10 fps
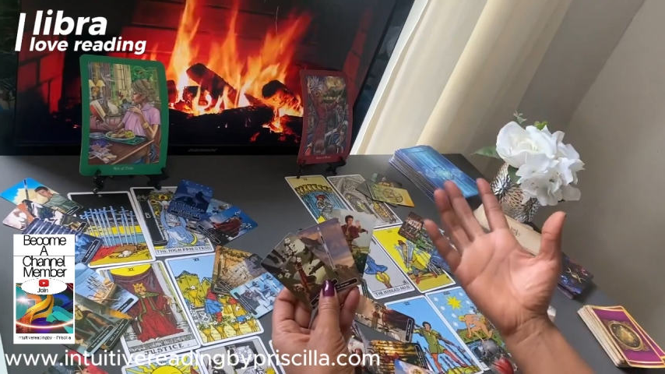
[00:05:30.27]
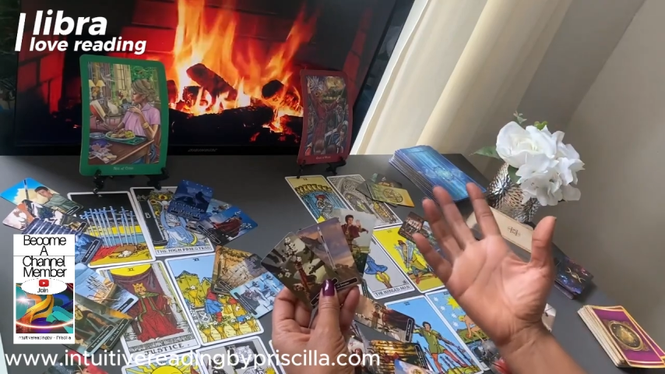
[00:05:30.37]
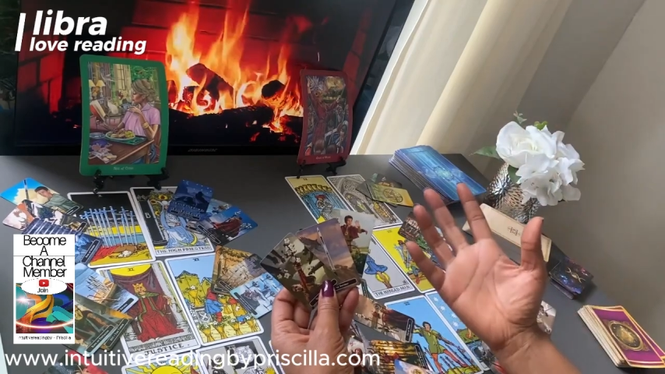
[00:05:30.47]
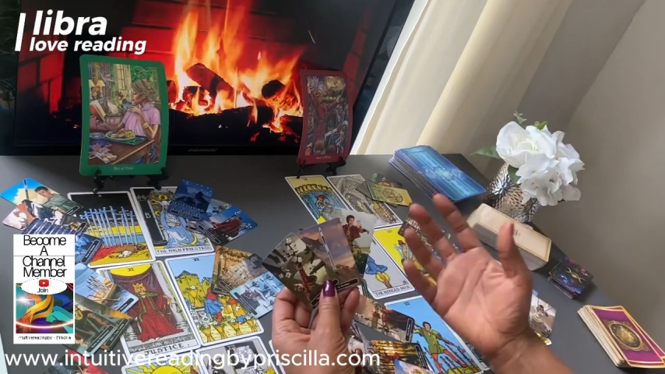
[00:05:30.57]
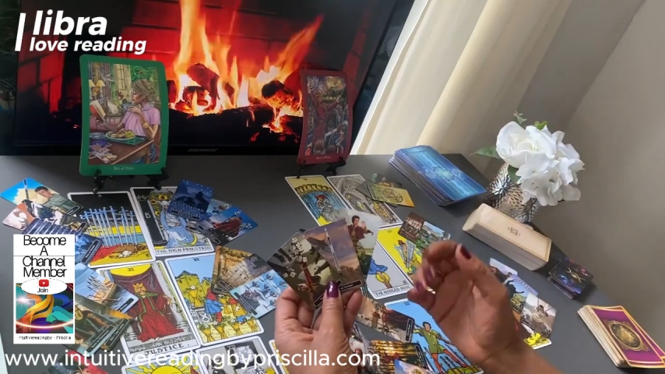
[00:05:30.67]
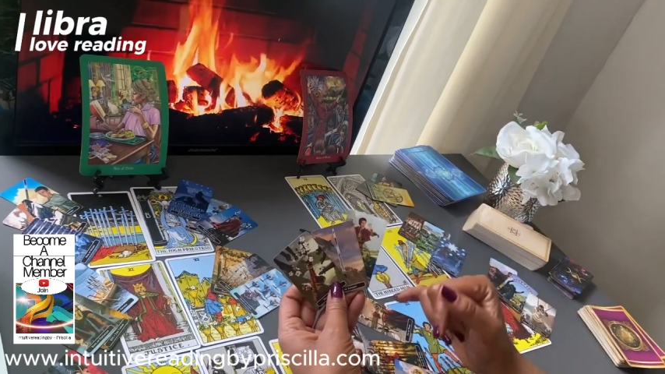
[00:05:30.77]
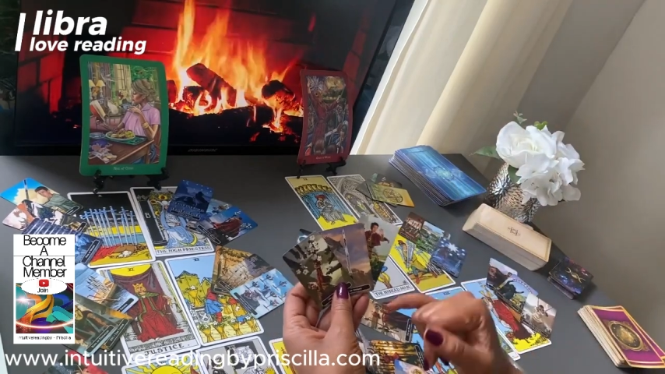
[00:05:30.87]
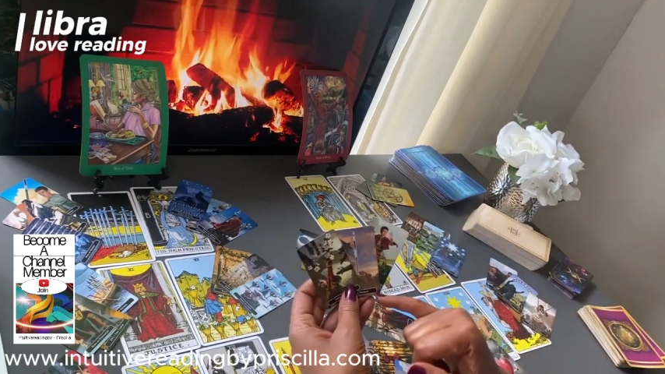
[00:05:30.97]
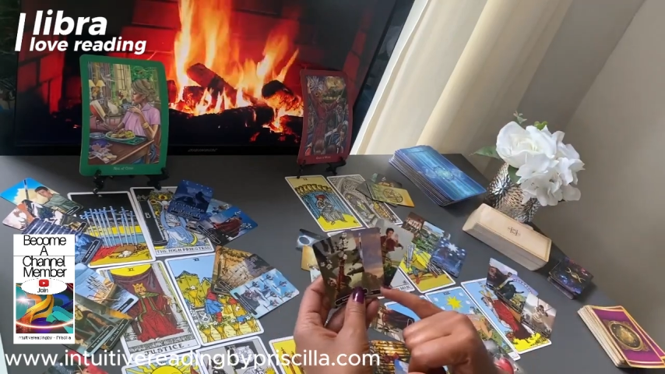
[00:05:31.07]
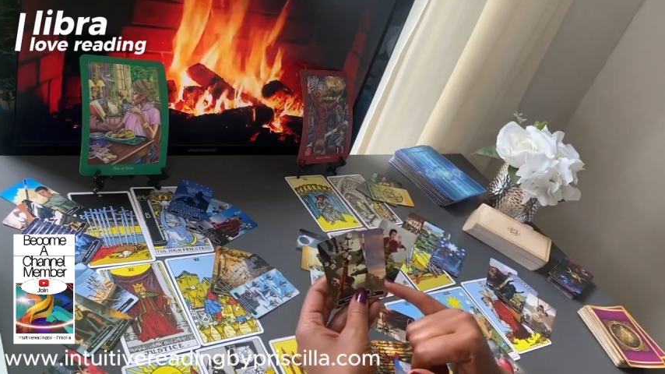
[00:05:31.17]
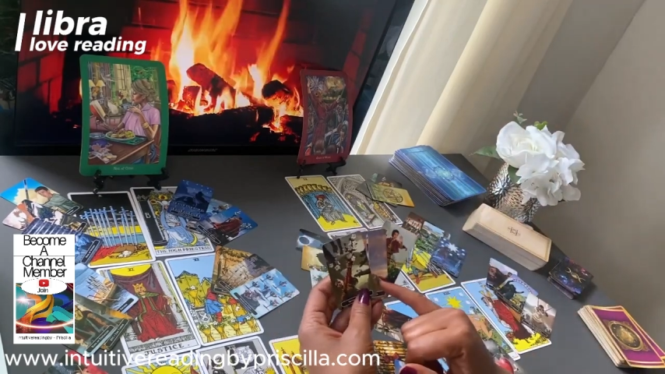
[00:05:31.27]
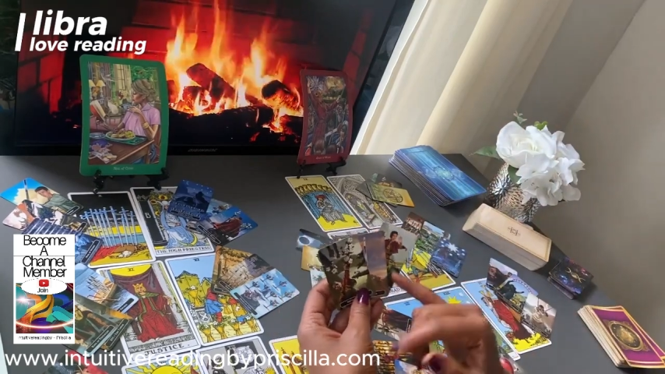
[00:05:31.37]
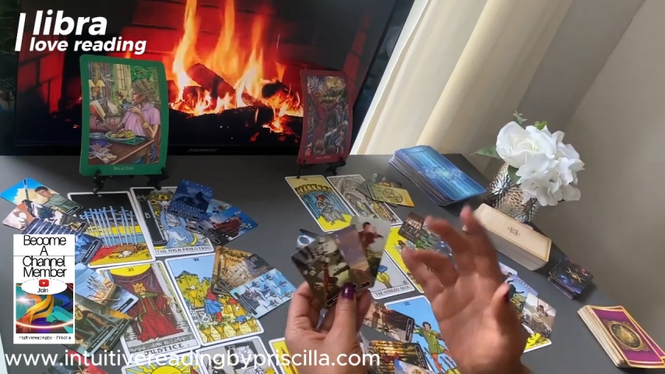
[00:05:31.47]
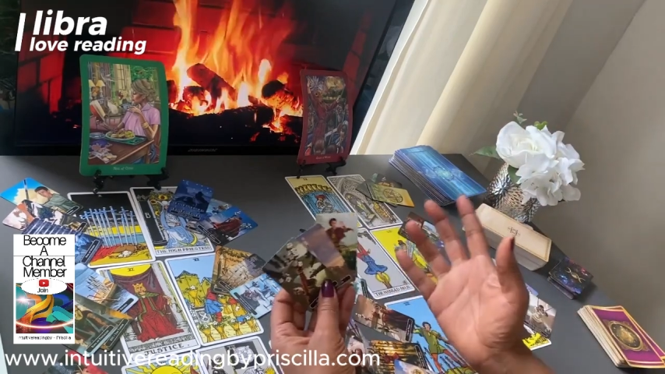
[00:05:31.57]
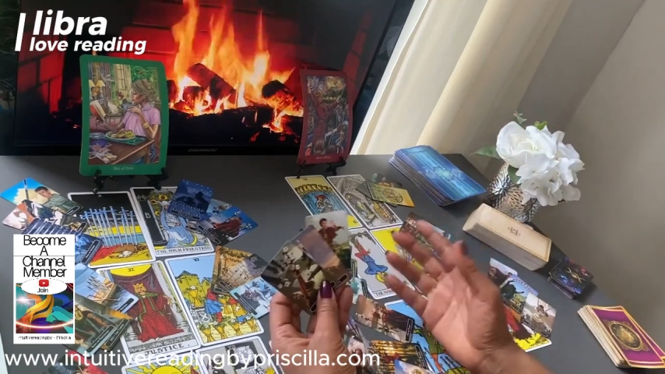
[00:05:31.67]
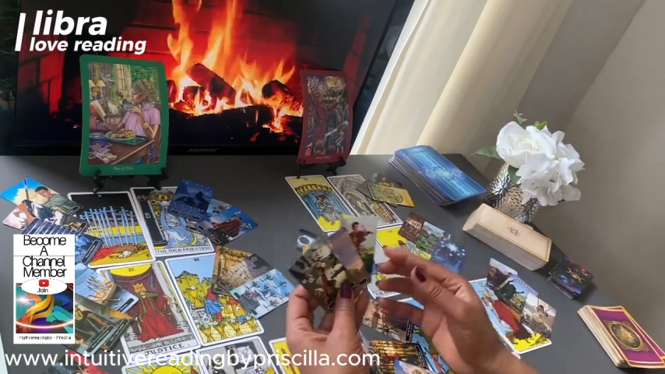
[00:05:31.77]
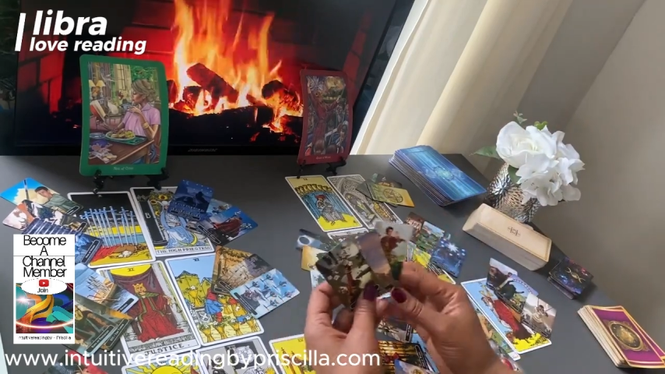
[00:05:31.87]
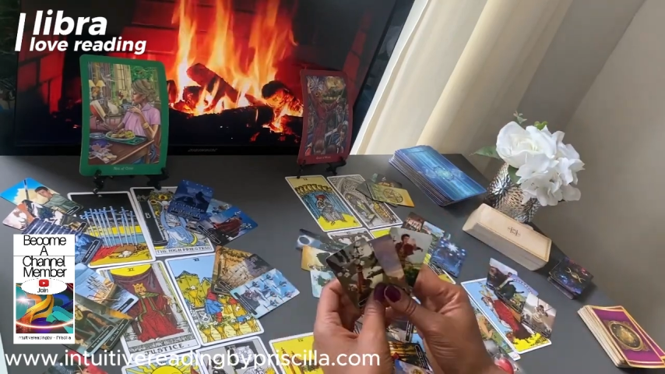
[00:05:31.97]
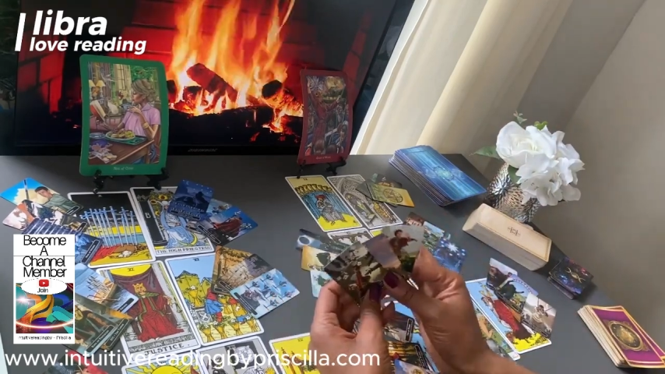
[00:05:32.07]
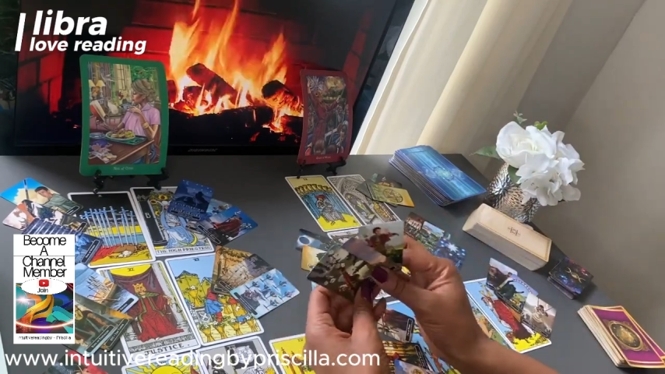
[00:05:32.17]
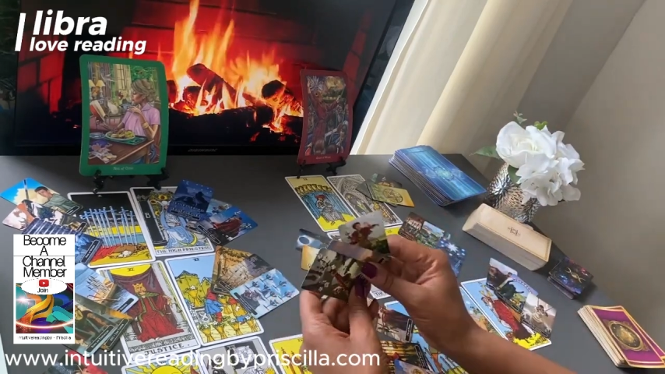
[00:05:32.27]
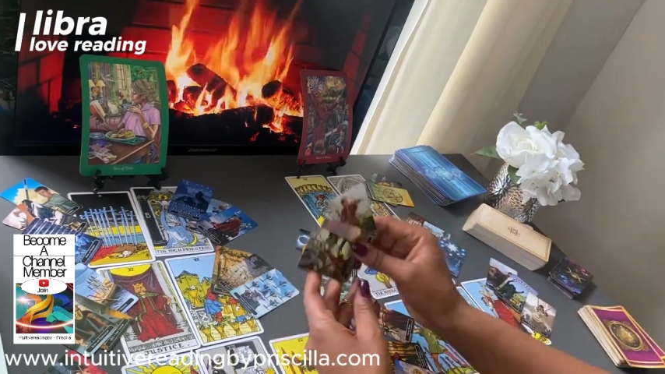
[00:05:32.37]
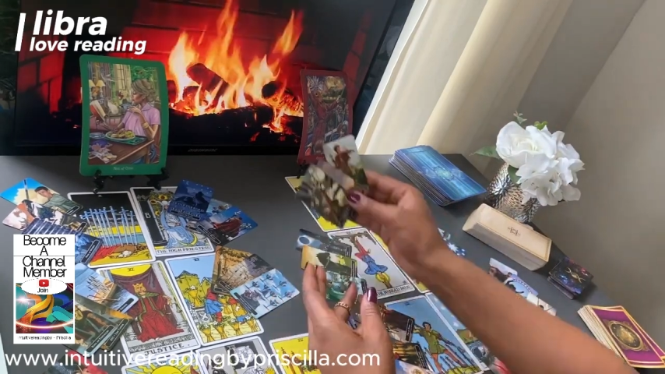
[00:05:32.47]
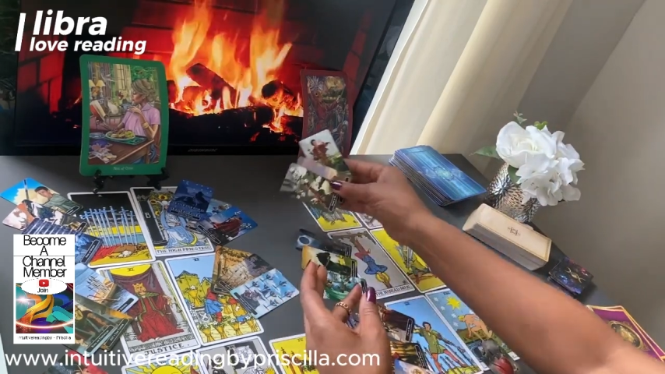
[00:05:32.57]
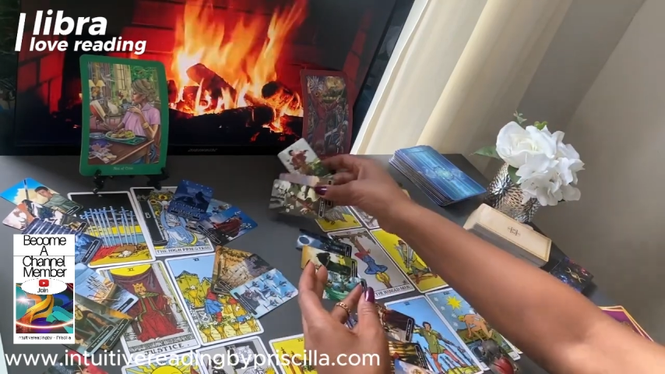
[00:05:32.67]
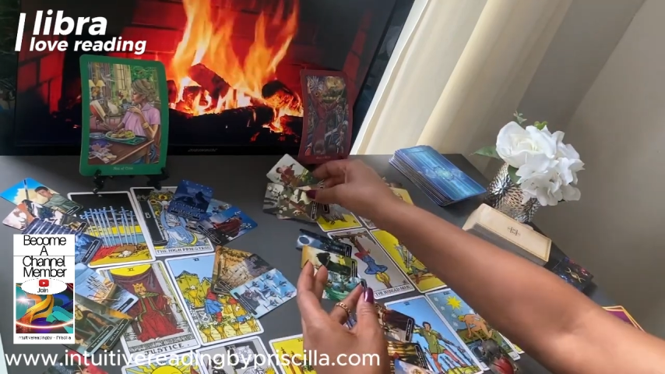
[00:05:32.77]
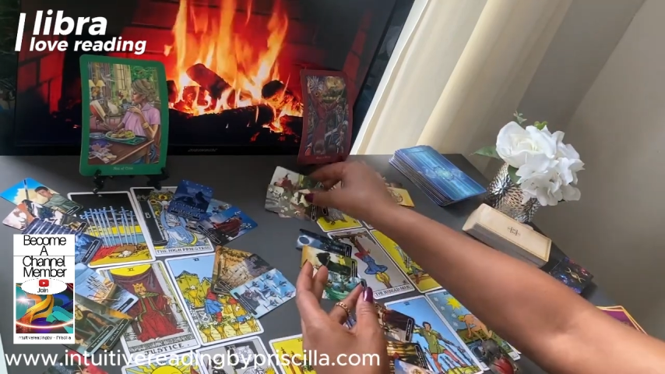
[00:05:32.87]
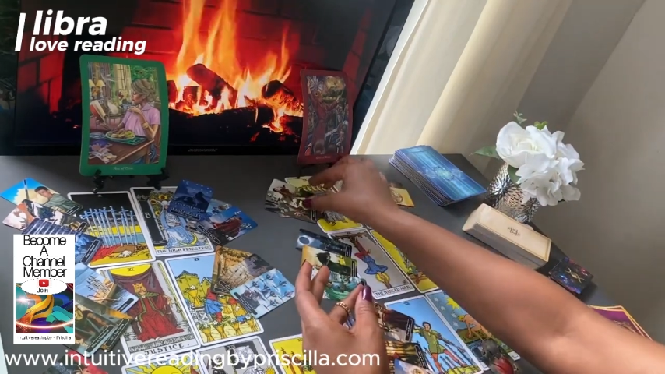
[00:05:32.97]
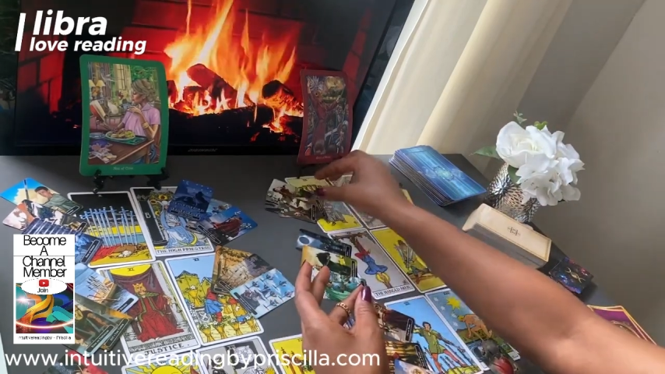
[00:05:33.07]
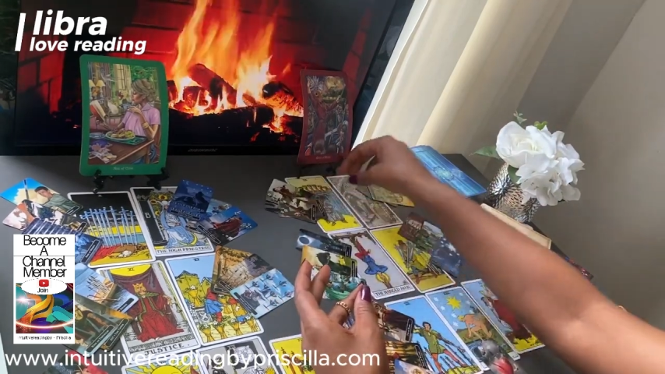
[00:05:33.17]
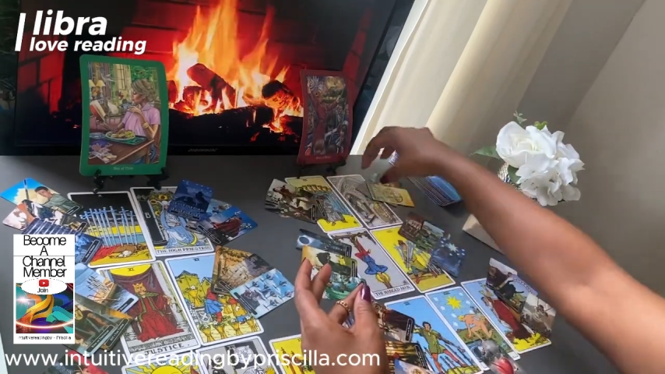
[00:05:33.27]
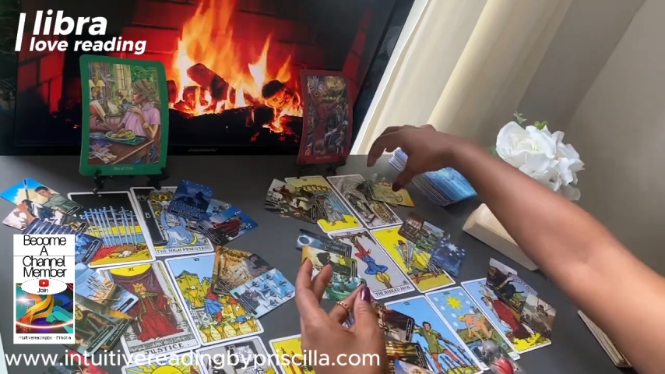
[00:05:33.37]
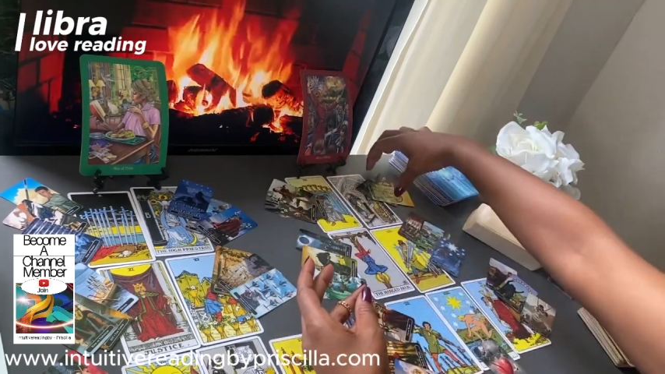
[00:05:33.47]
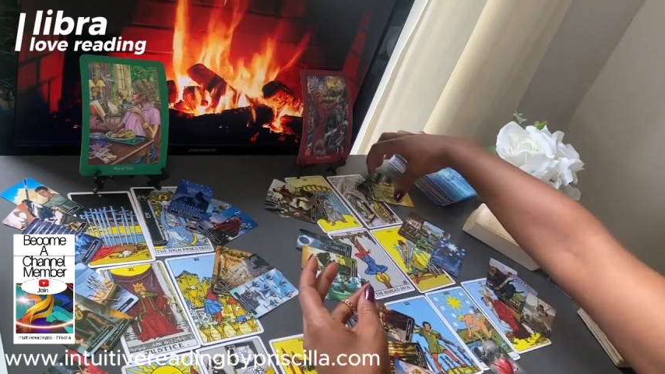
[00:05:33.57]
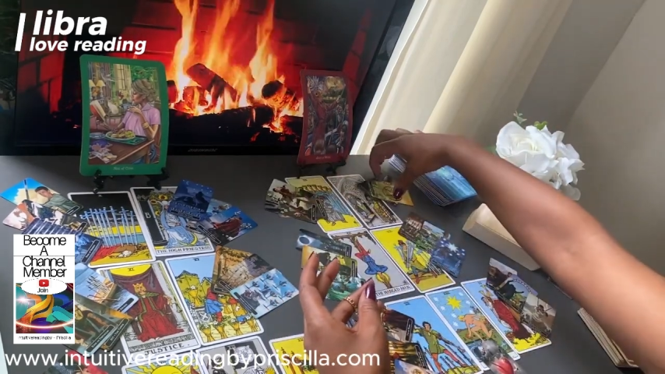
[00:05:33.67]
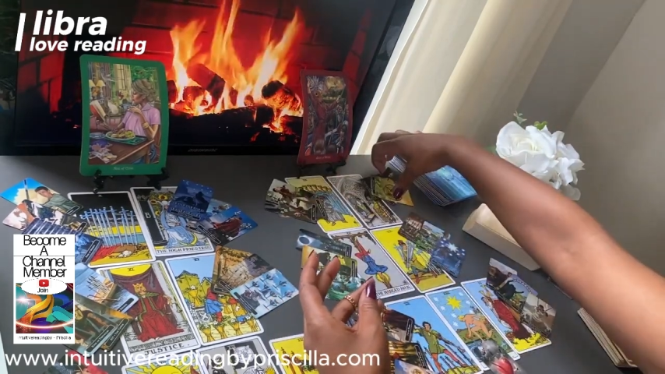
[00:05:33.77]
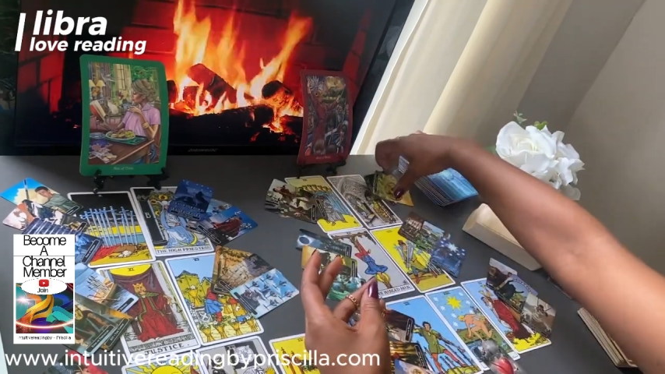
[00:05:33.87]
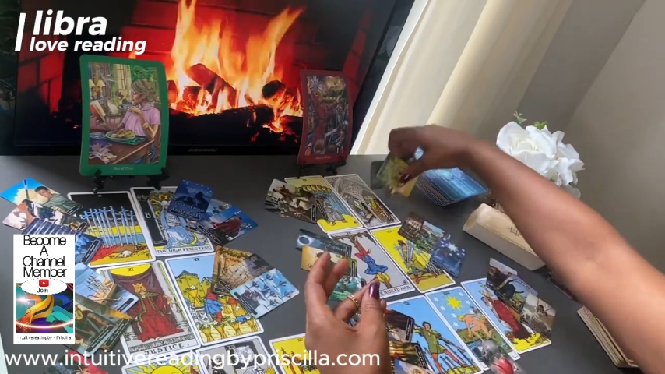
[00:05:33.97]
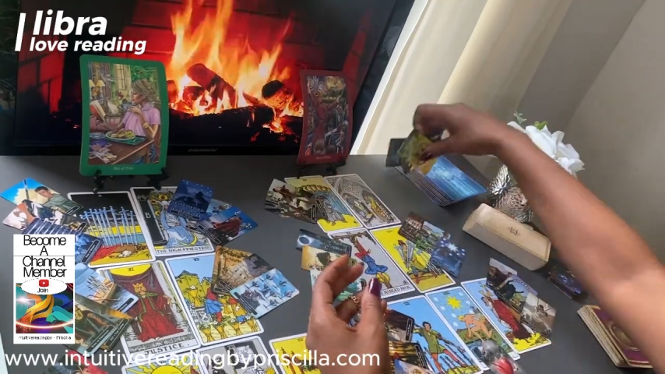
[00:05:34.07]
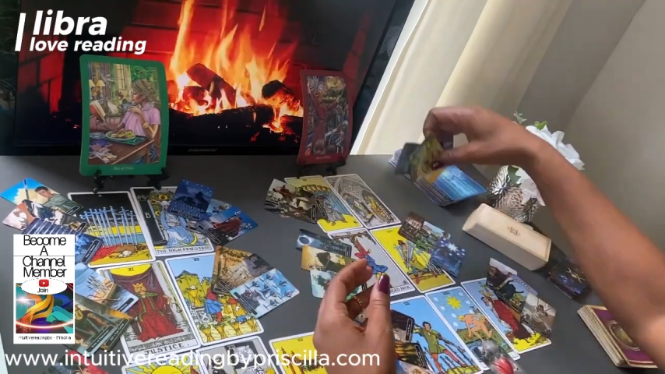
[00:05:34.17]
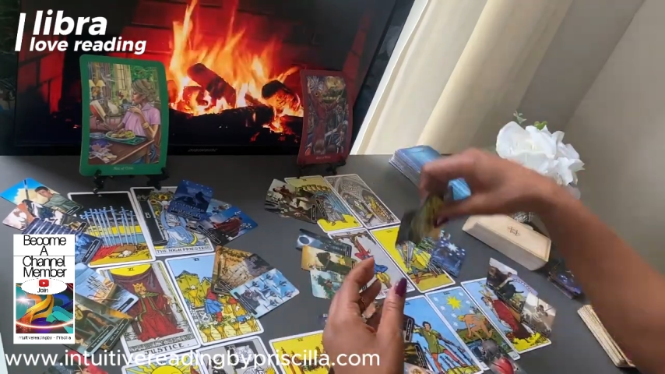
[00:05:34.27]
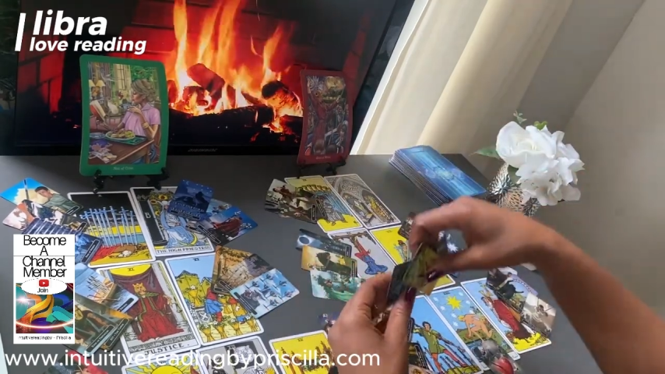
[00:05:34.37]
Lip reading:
[unreadable: no face in view]